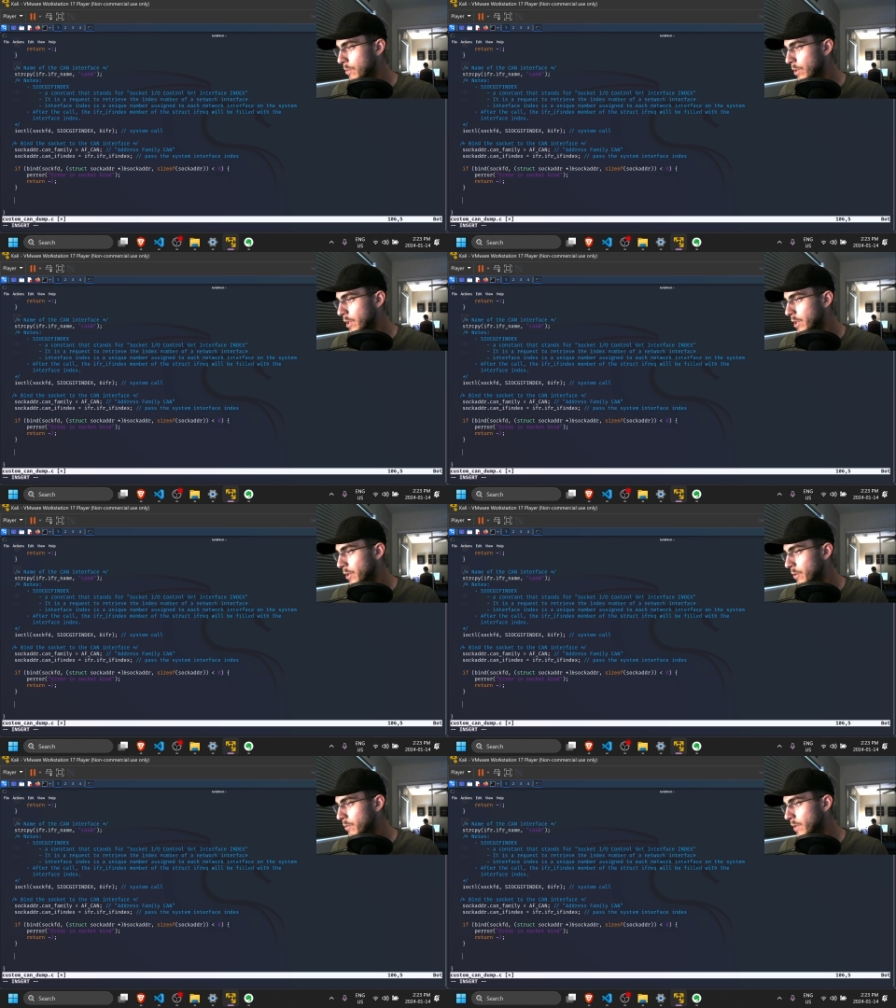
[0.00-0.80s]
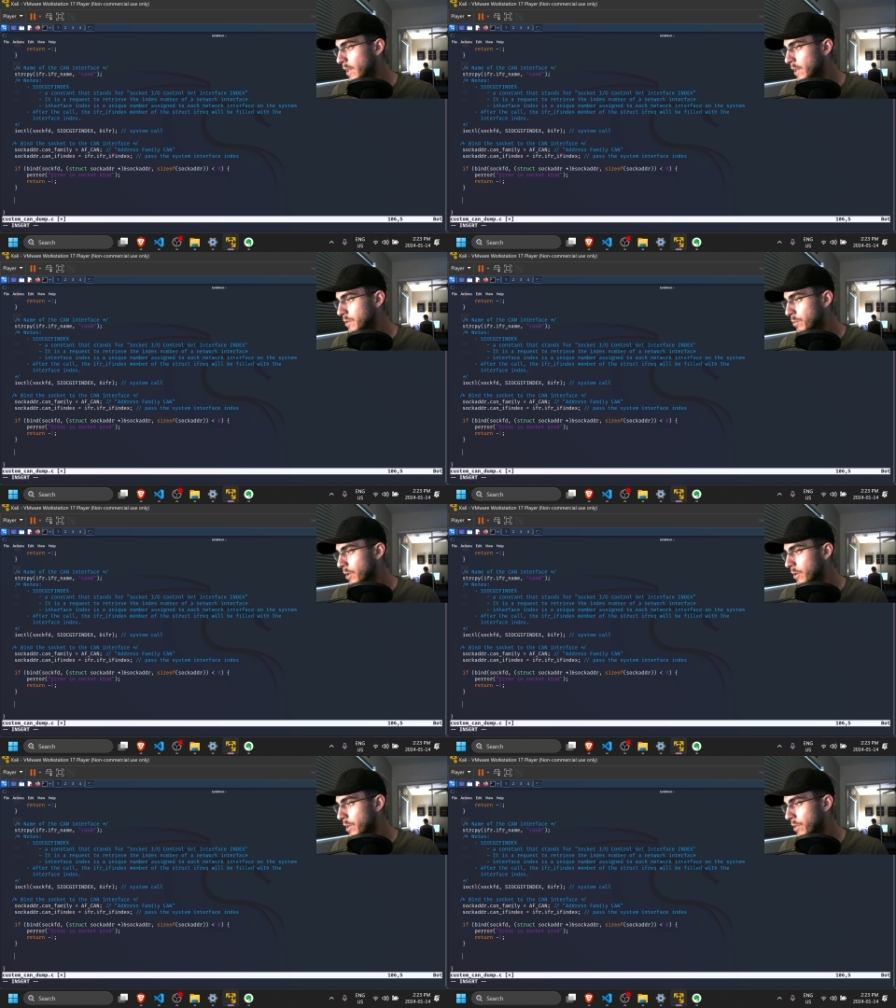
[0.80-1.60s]
we're going to do is we're
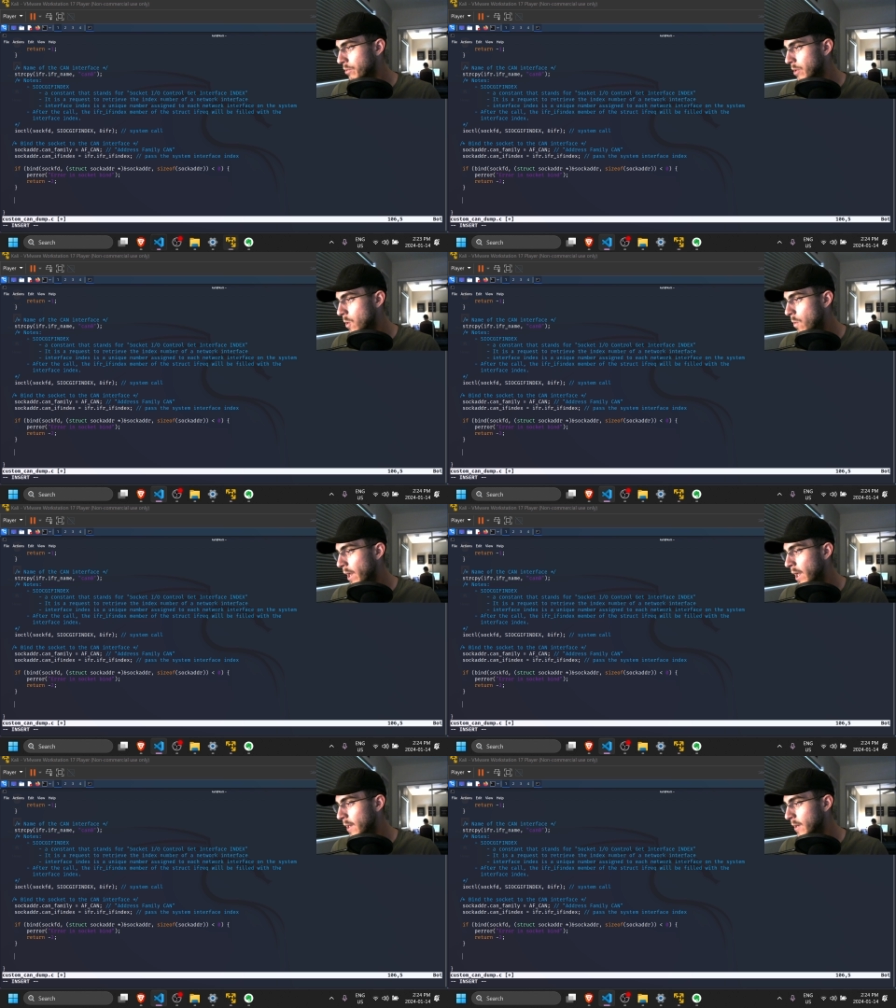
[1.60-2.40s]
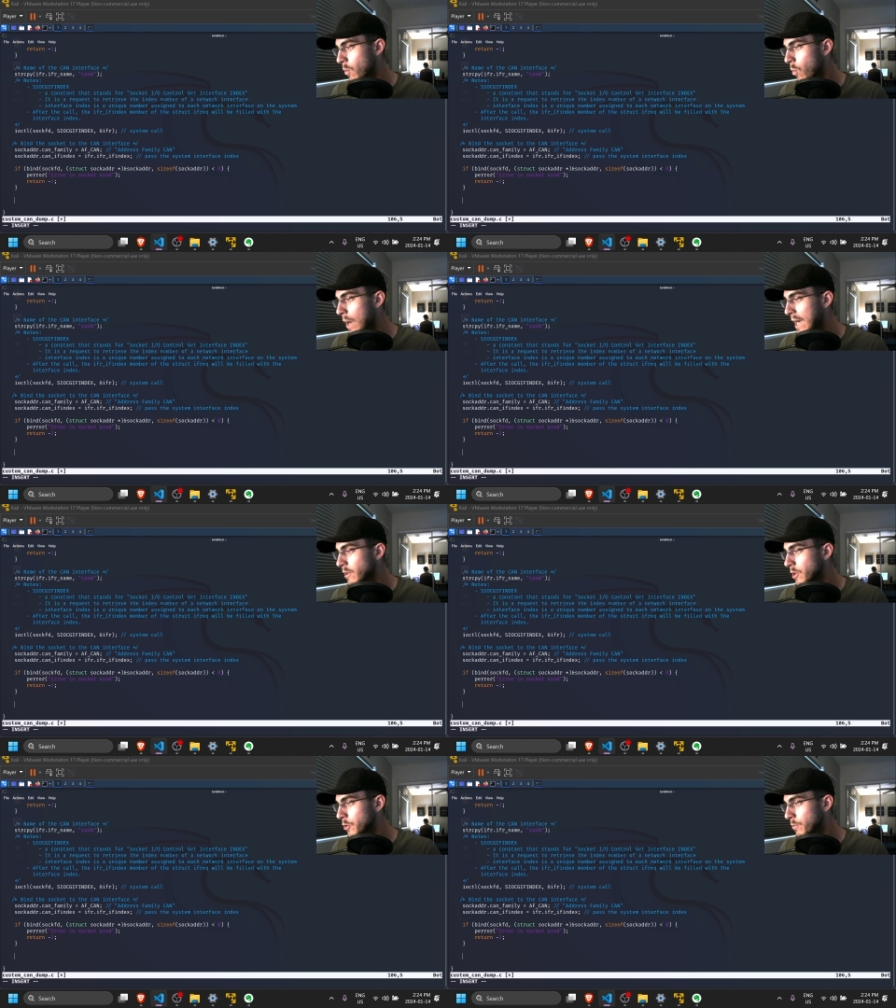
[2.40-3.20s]
going to throw a
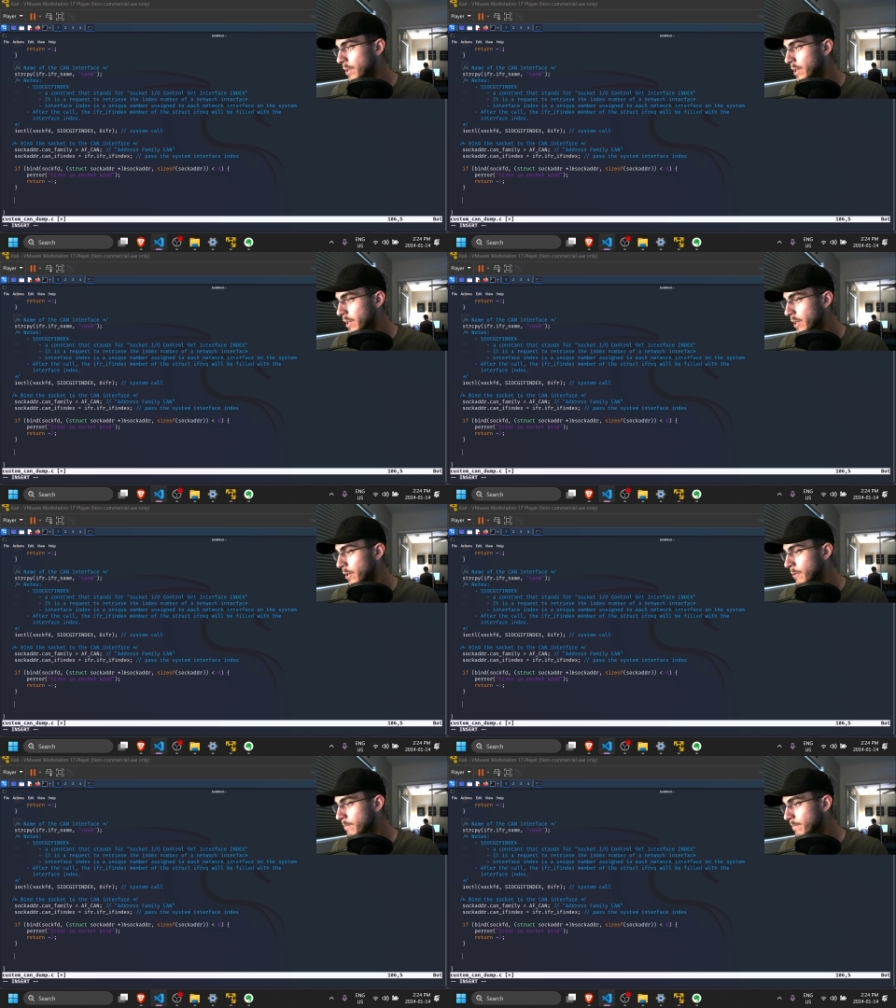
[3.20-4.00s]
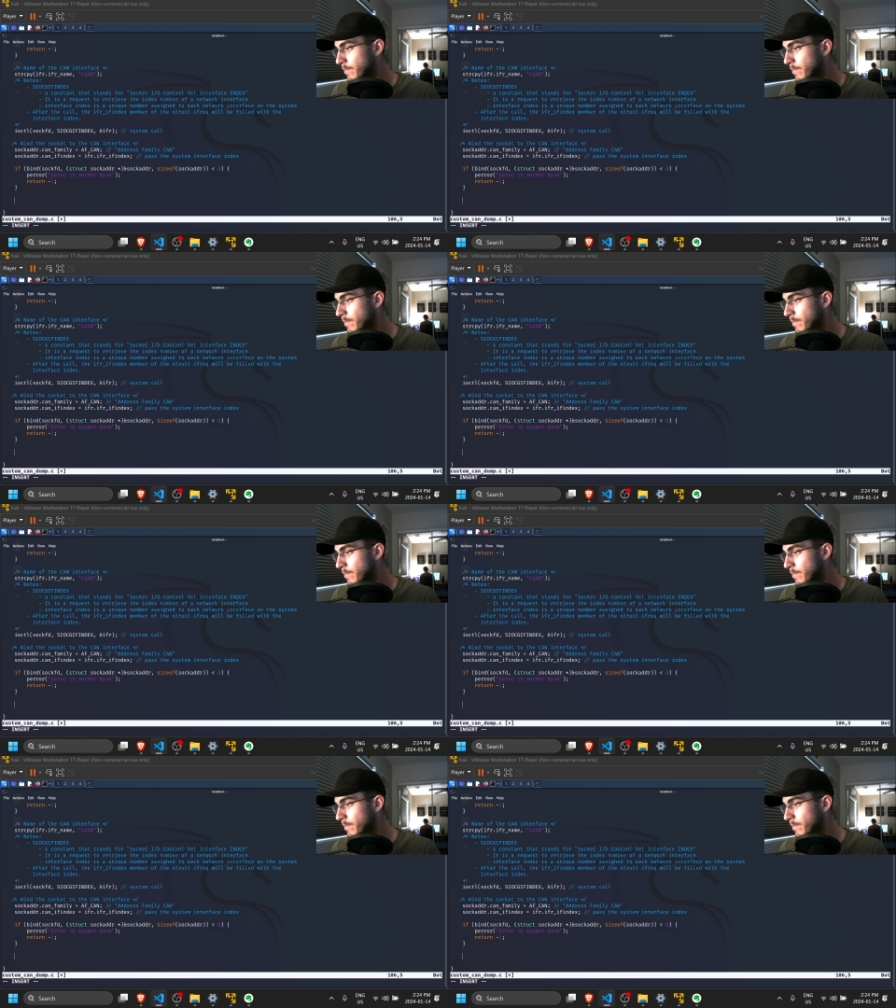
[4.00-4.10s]
while loop in here.